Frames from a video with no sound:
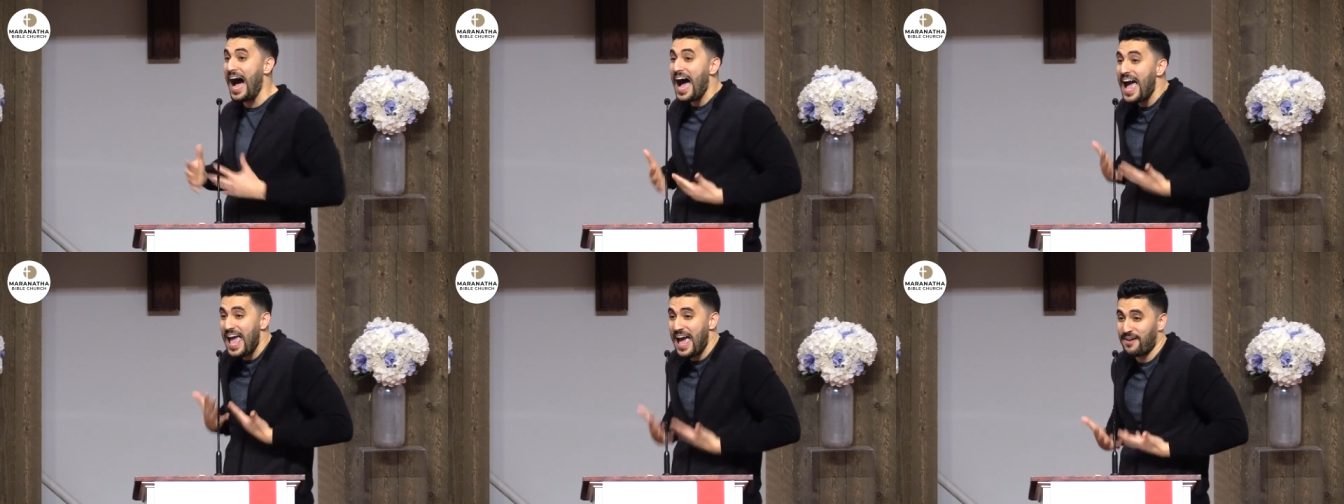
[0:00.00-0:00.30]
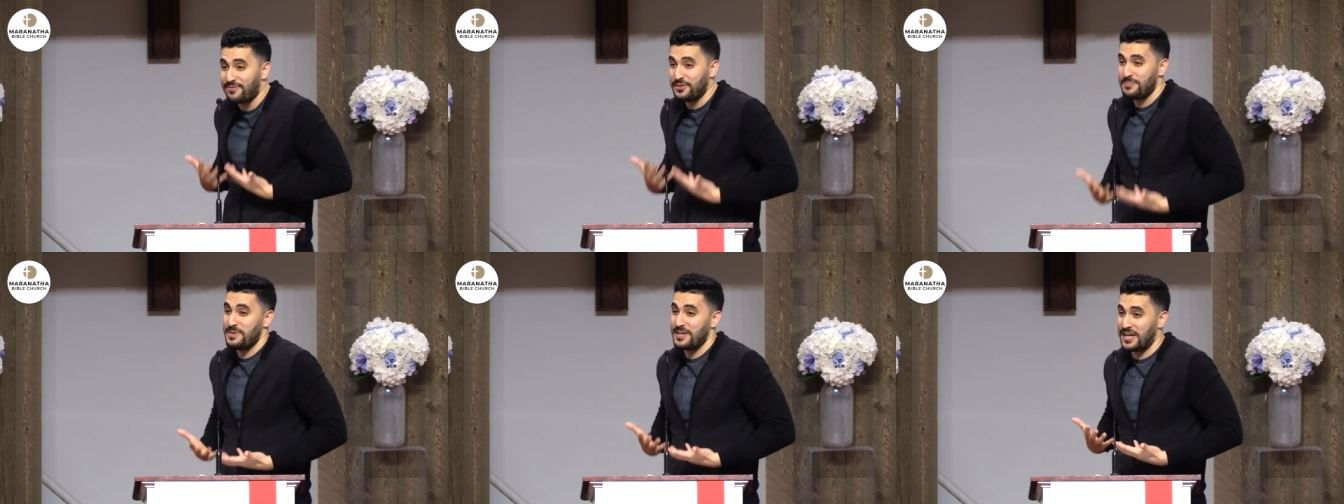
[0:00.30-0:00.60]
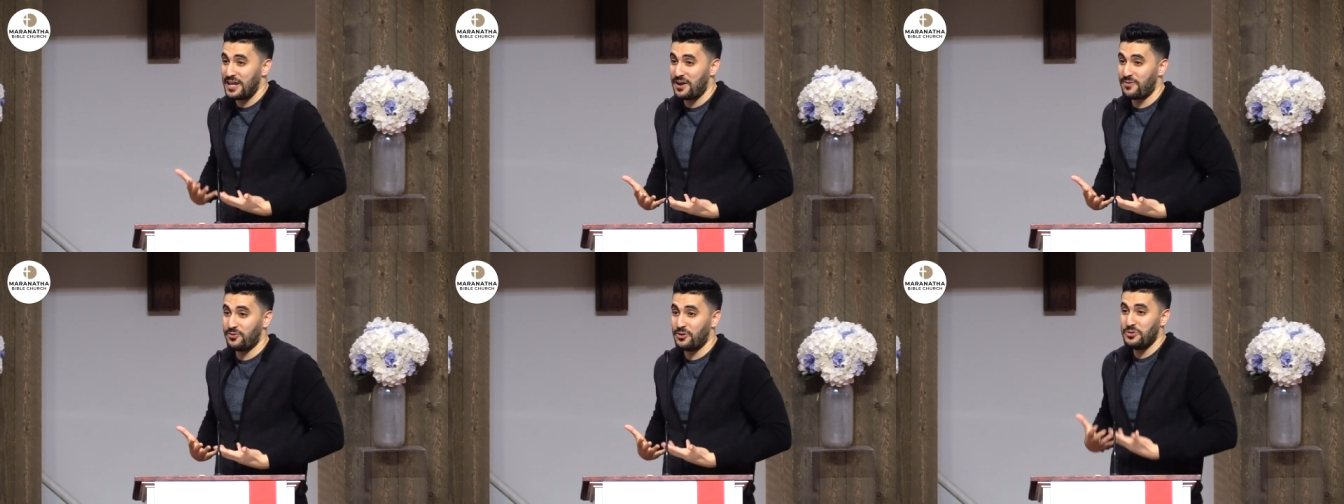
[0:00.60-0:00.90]
I have to be
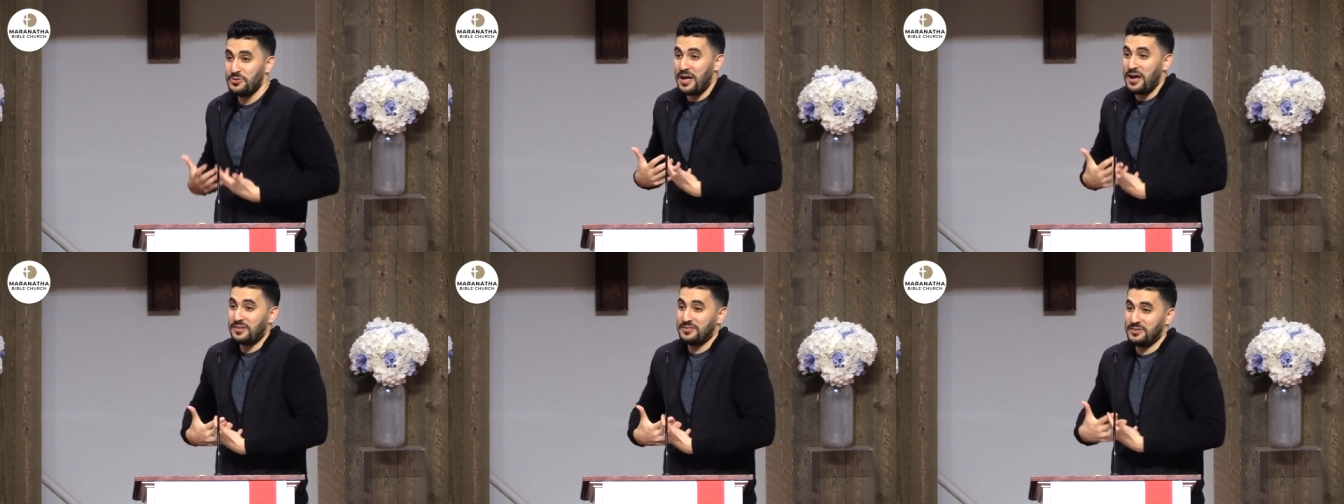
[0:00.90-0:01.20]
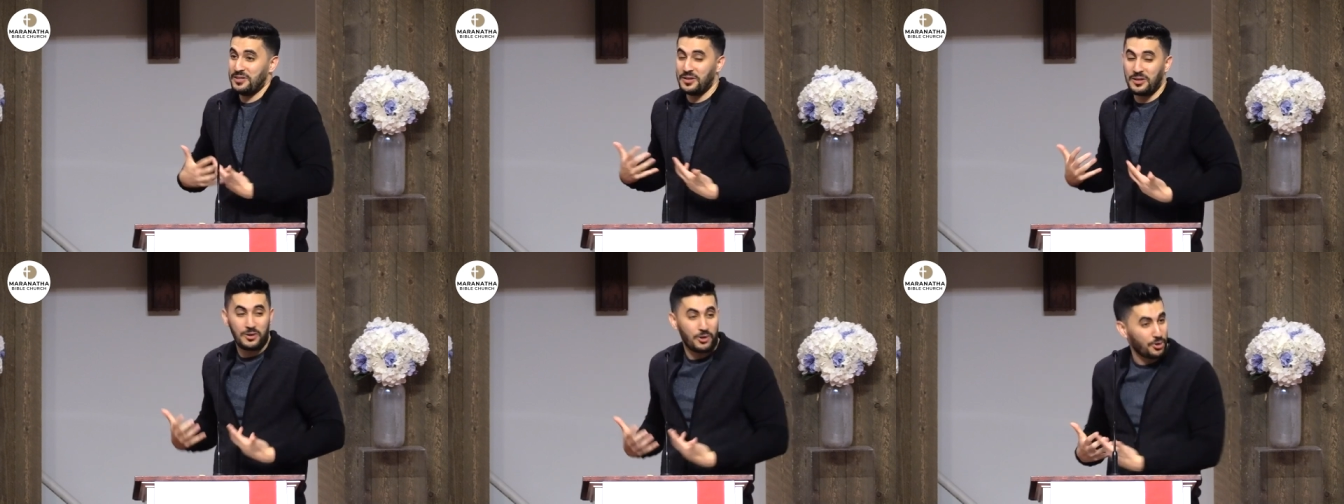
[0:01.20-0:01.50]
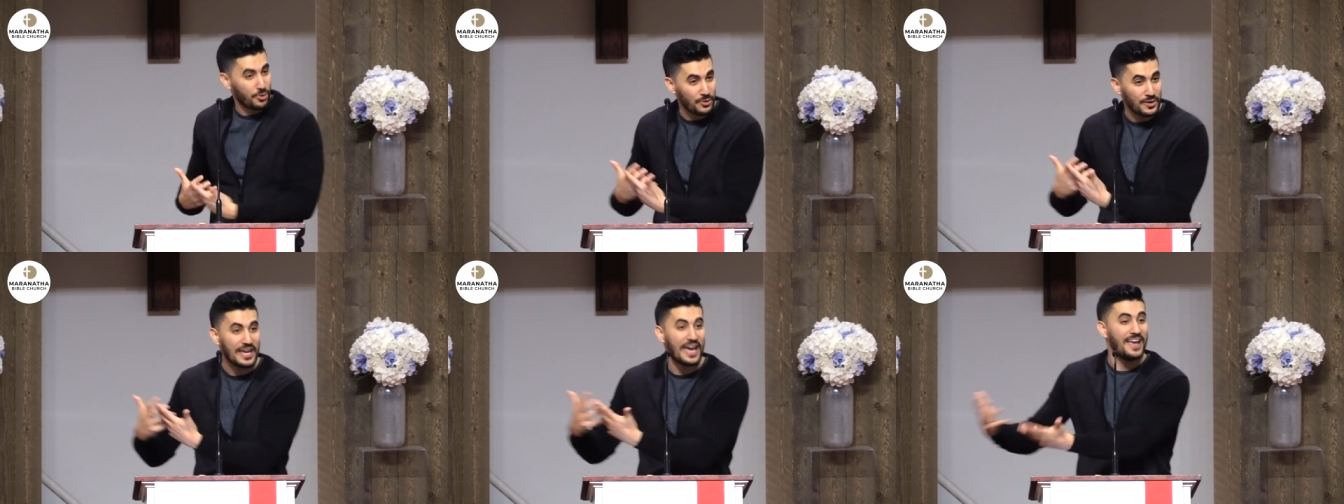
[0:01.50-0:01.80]
careful not to
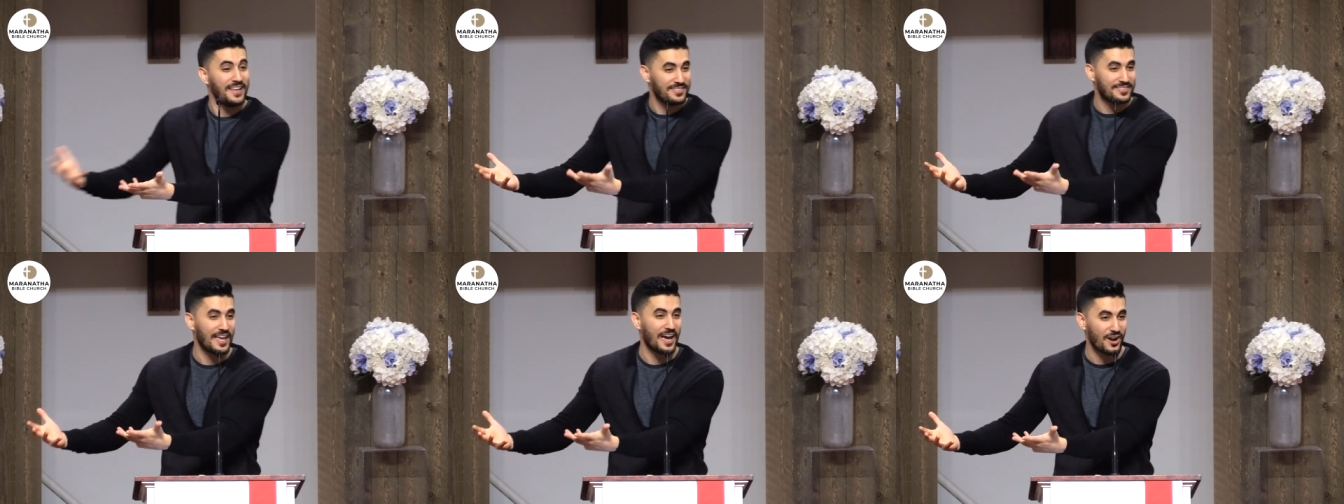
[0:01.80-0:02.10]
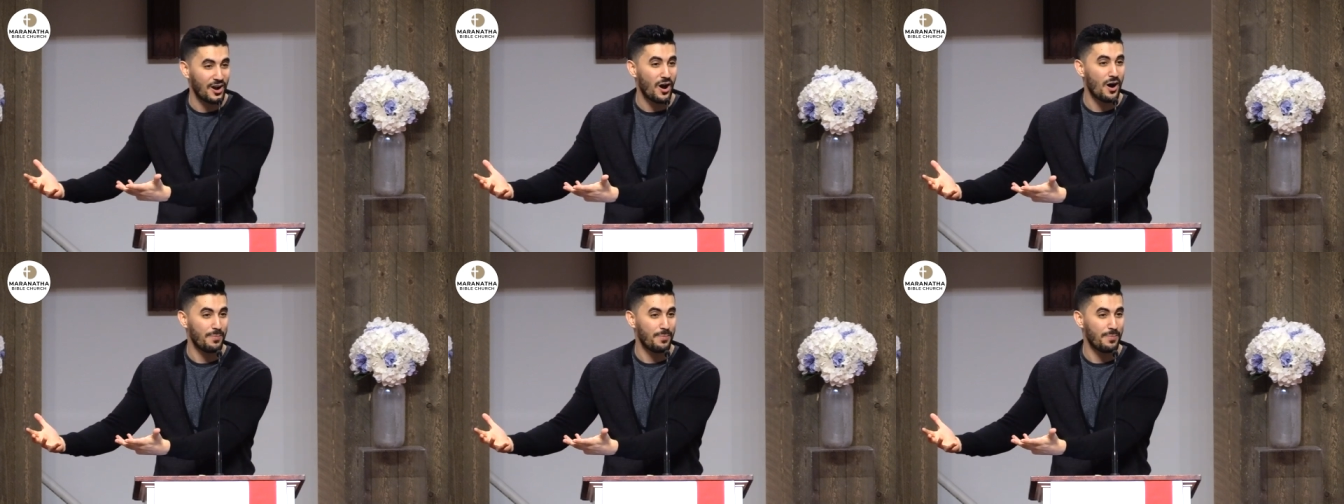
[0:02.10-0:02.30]
create that